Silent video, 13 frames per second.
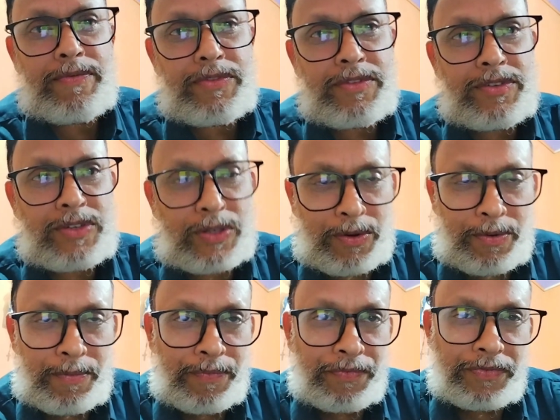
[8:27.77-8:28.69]
So
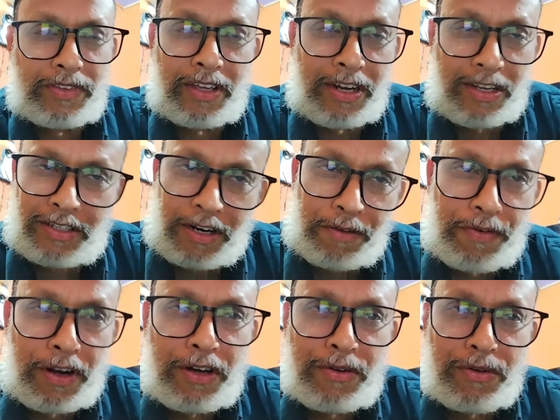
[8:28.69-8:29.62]
it is
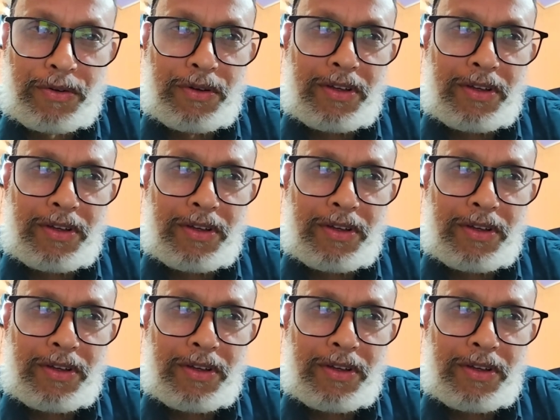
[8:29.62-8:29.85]
referring to